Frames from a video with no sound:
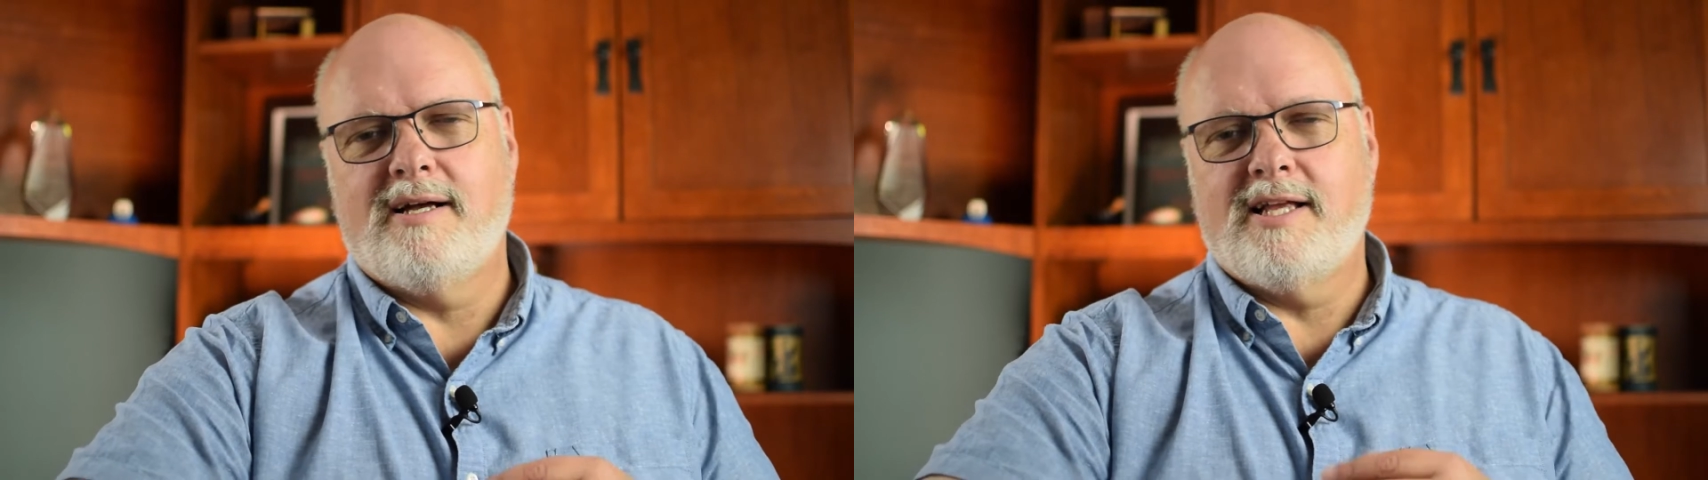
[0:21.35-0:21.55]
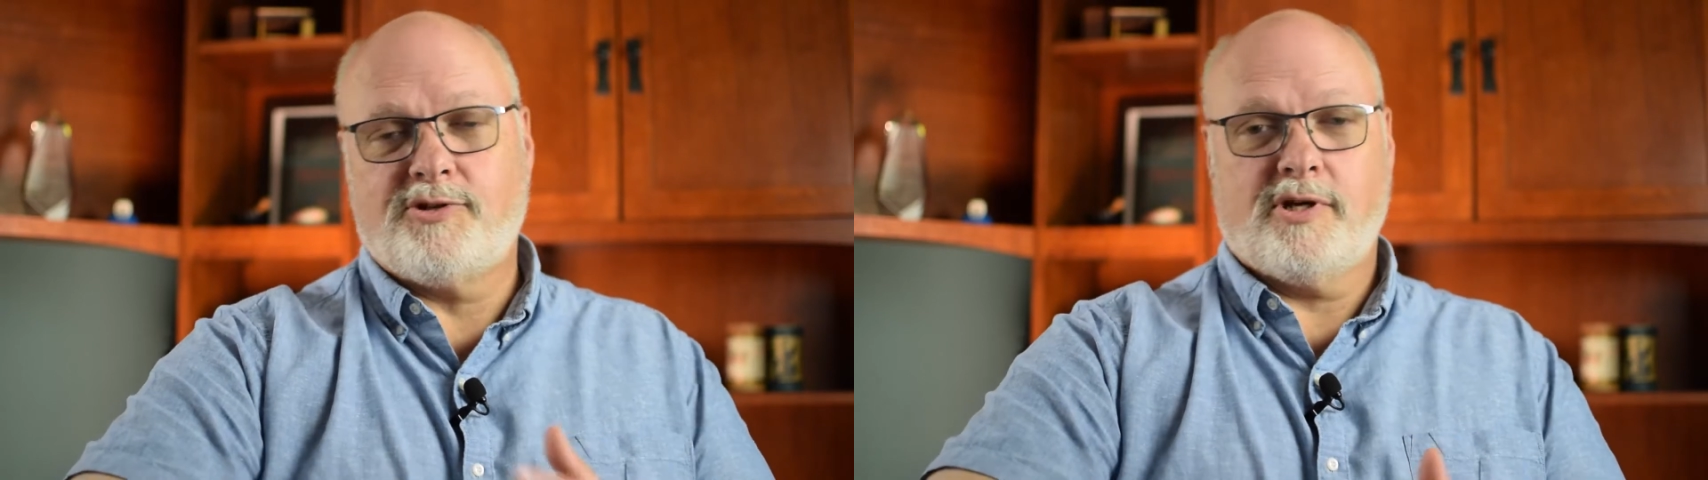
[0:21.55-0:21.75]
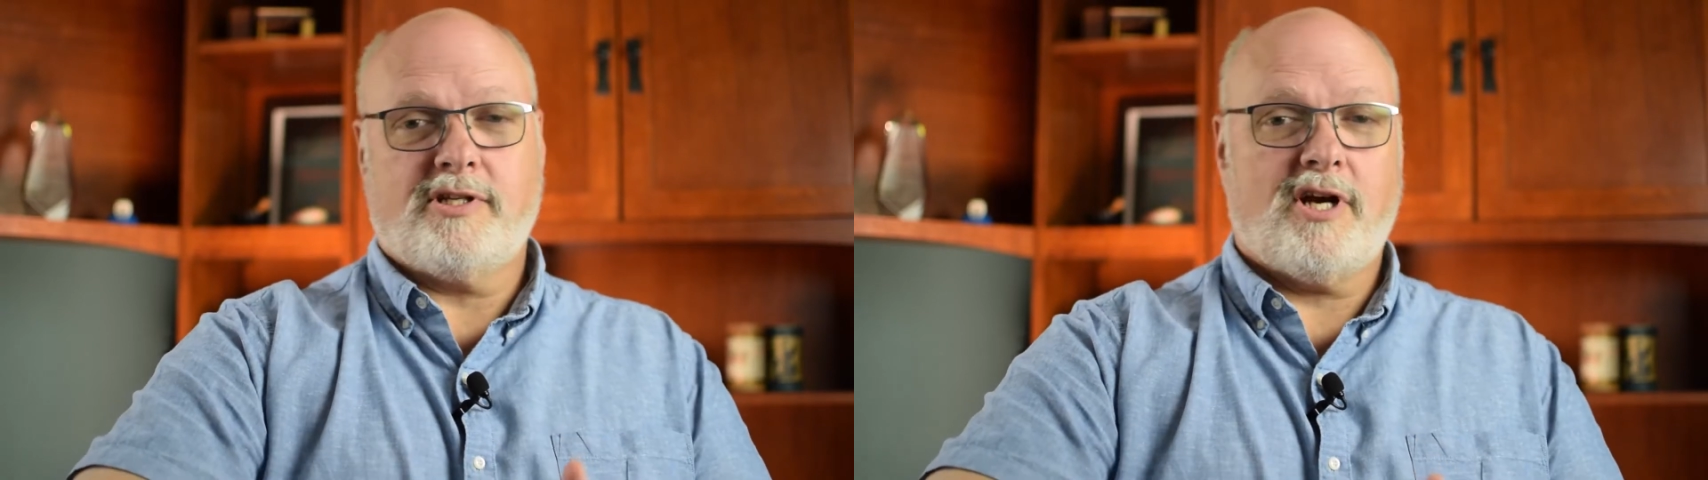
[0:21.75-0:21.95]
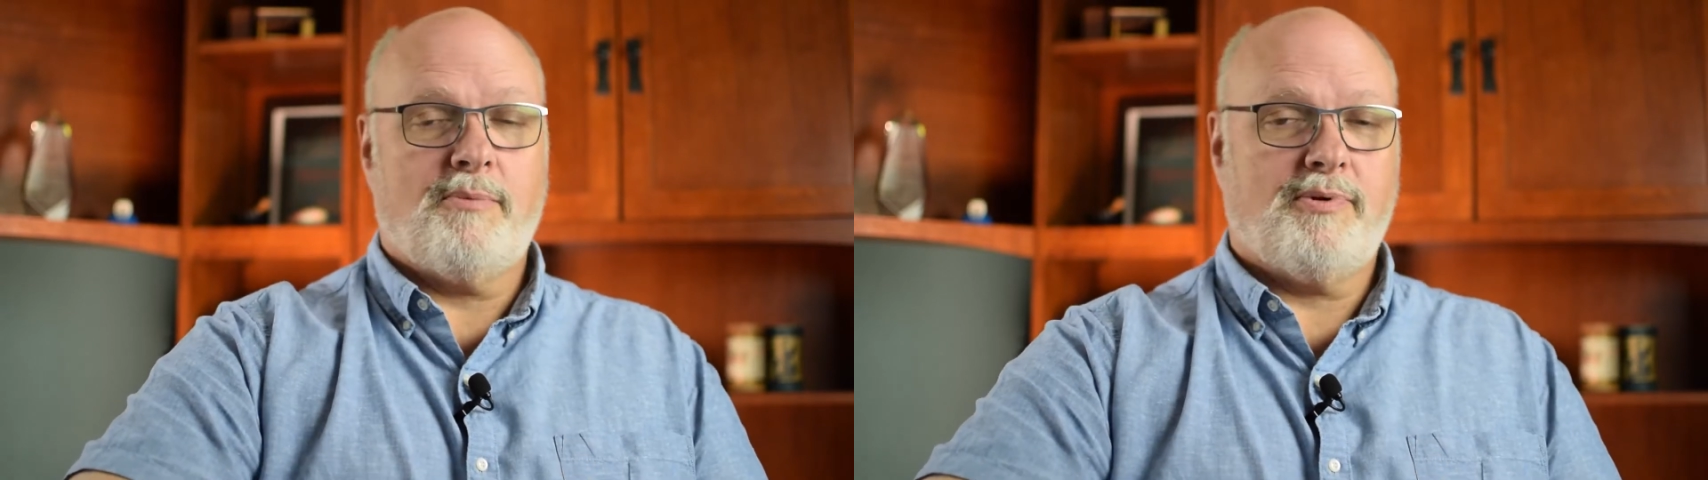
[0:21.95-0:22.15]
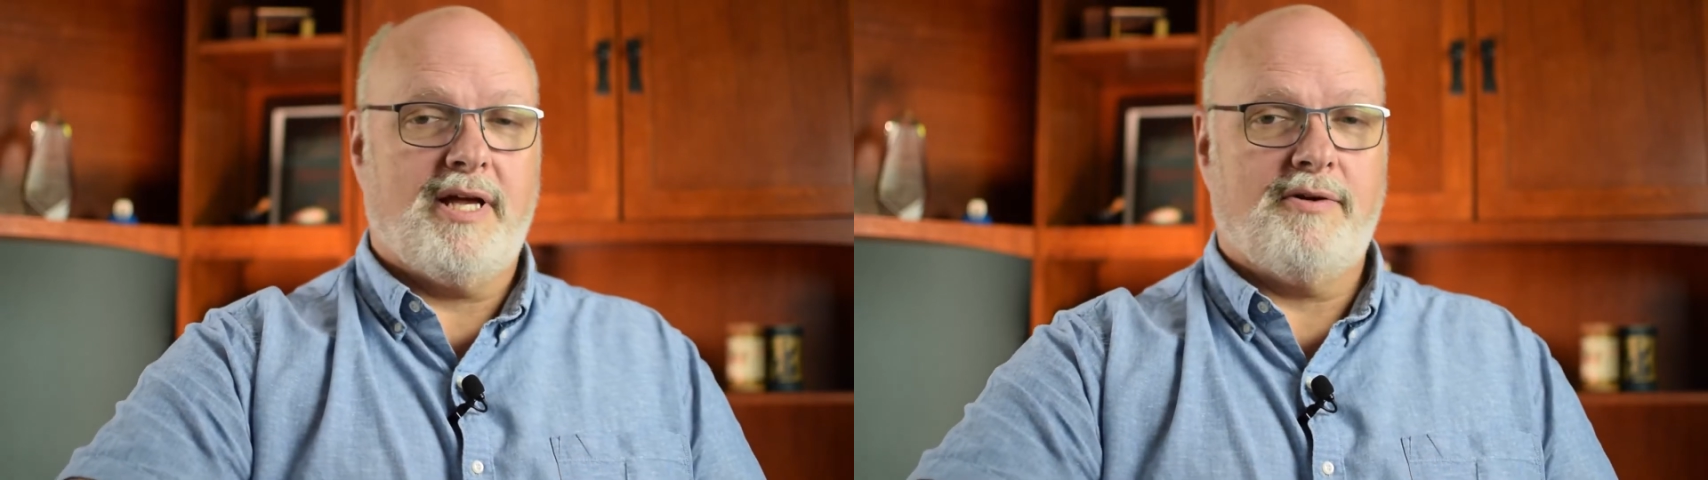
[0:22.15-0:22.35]
electric guitar
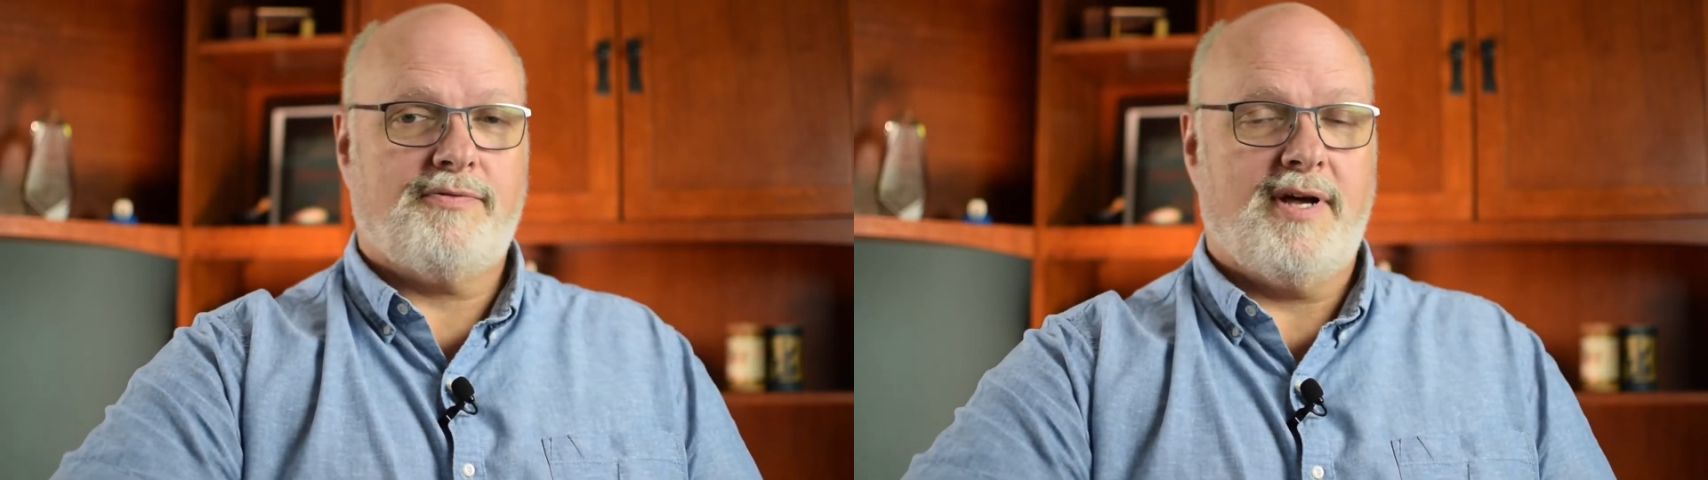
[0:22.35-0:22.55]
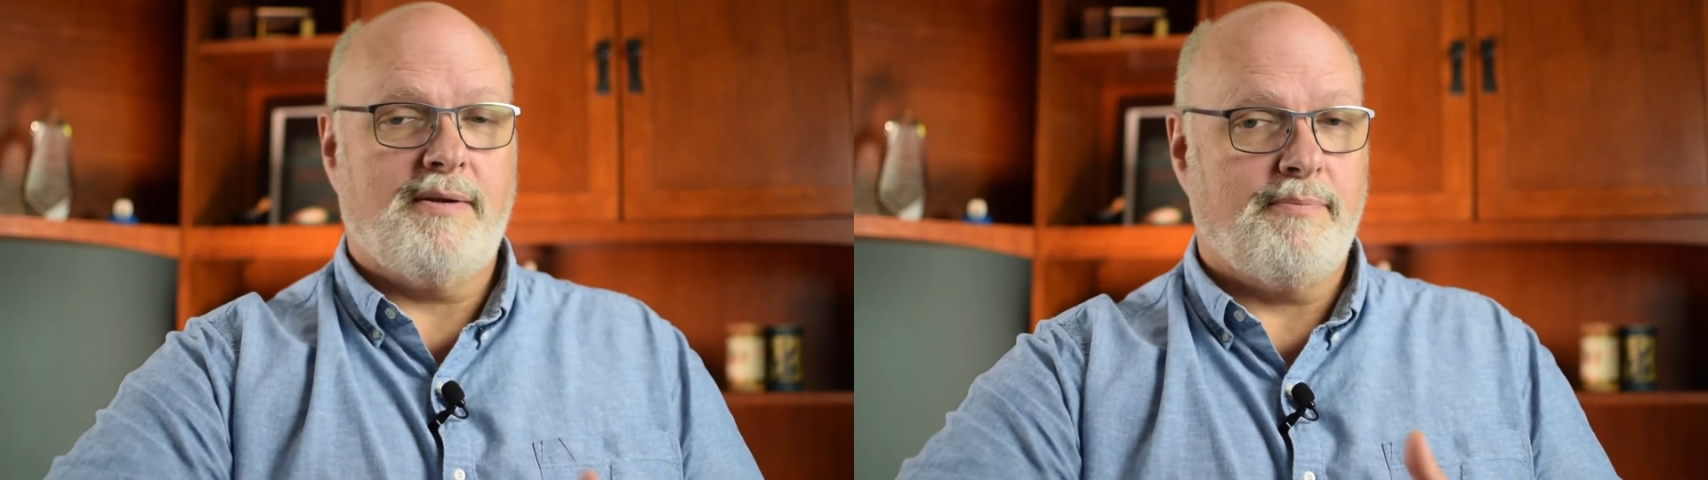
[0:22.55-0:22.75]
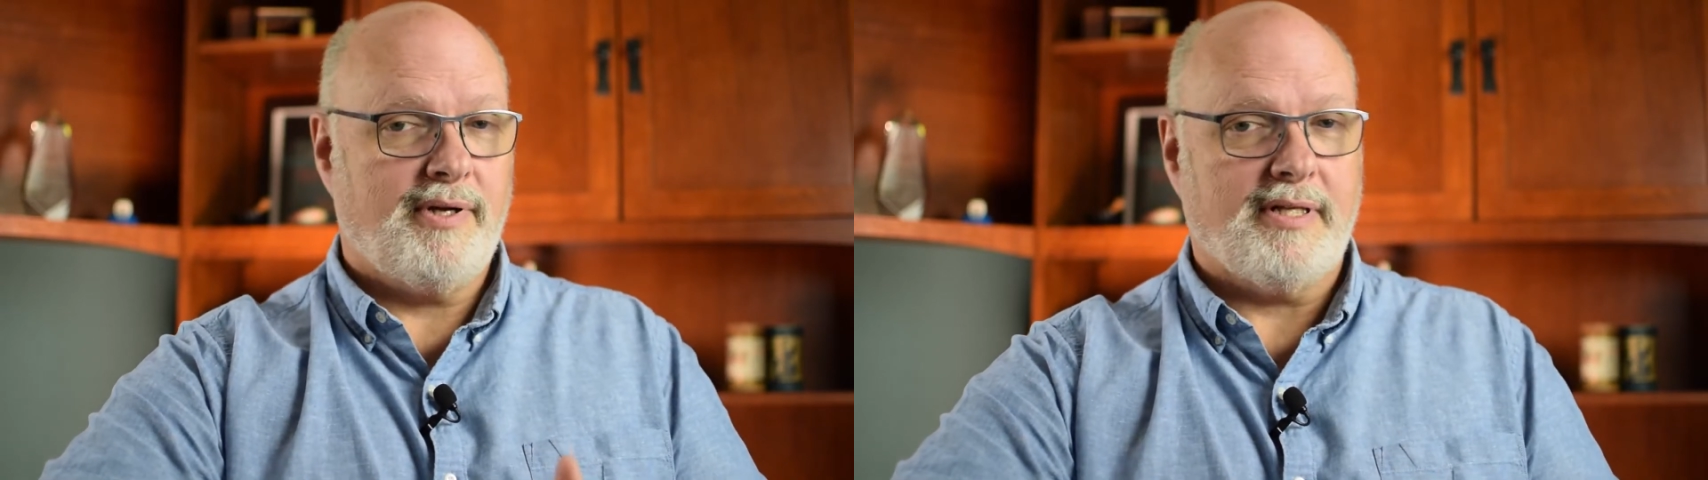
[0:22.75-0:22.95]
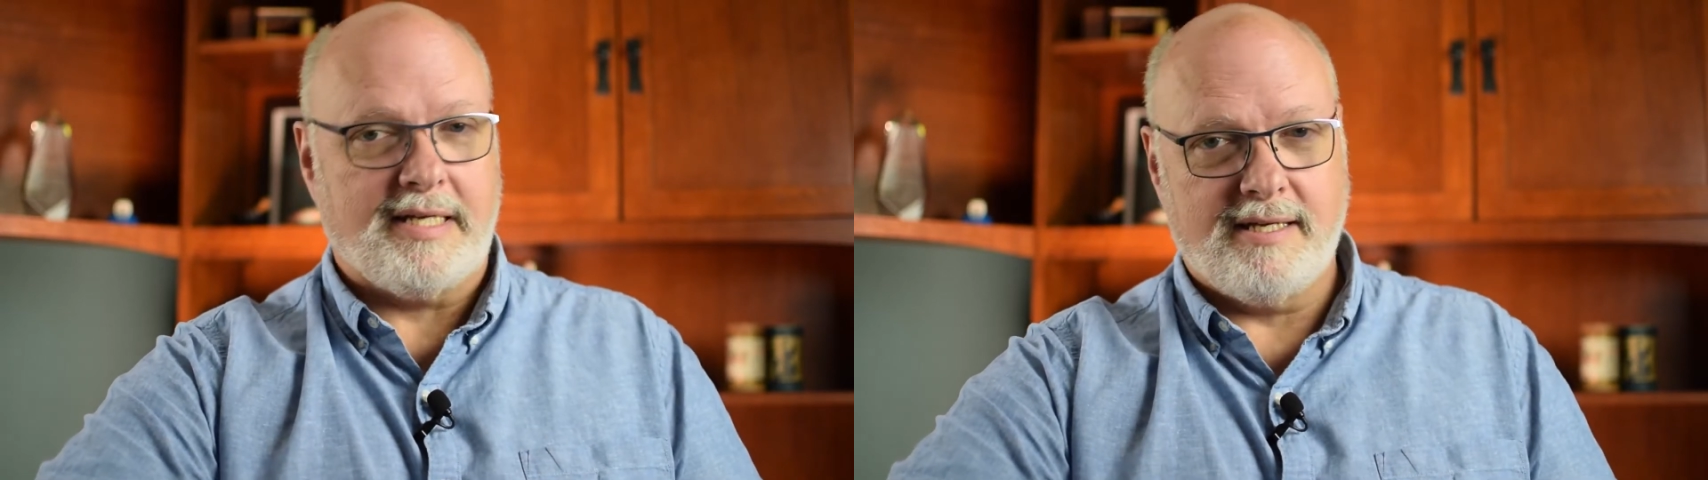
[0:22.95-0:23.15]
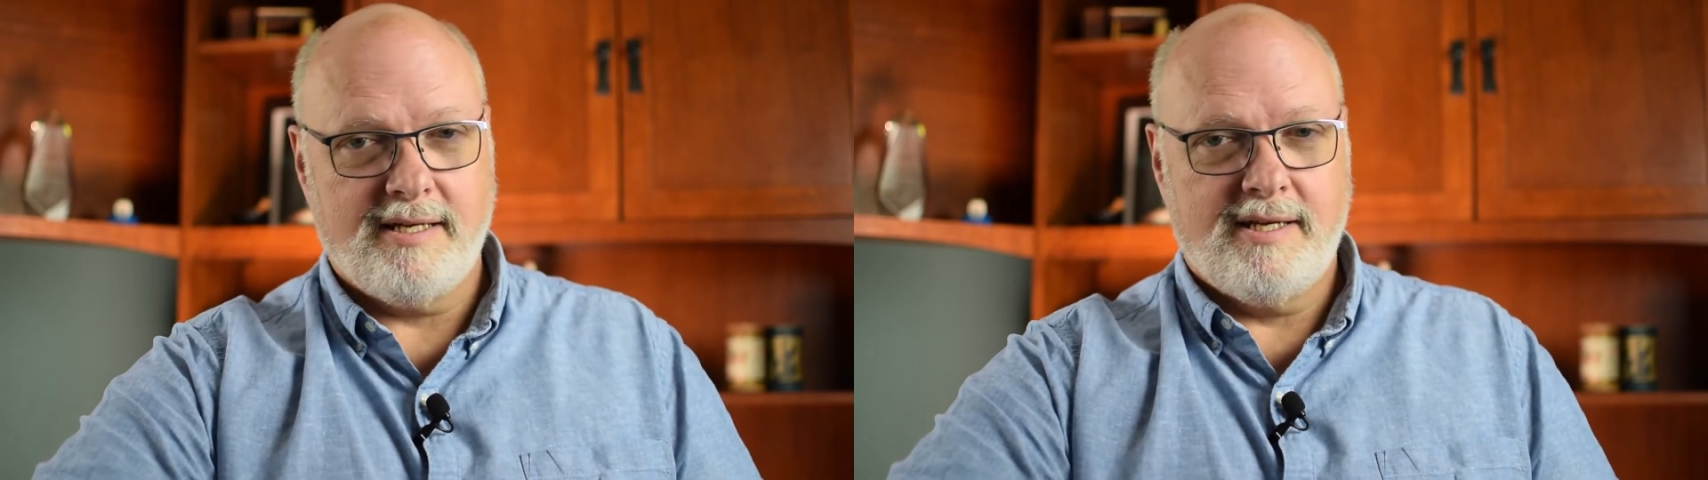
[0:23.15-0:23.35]
playing friend
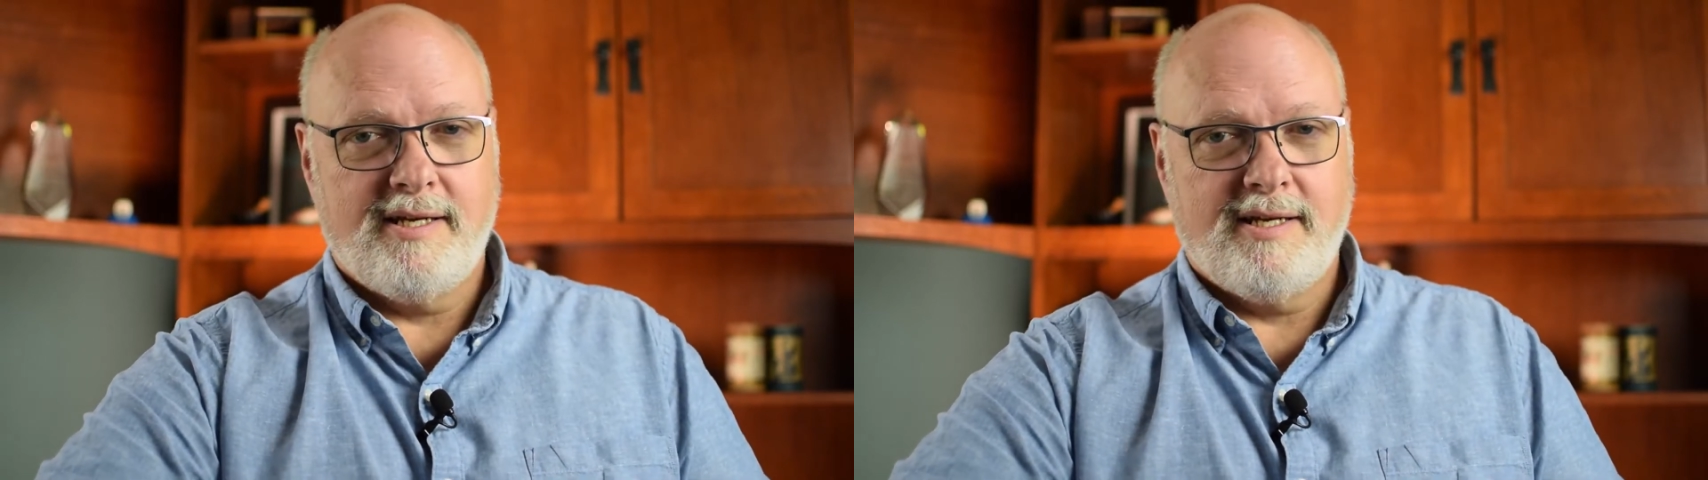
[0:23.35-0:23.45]
Billy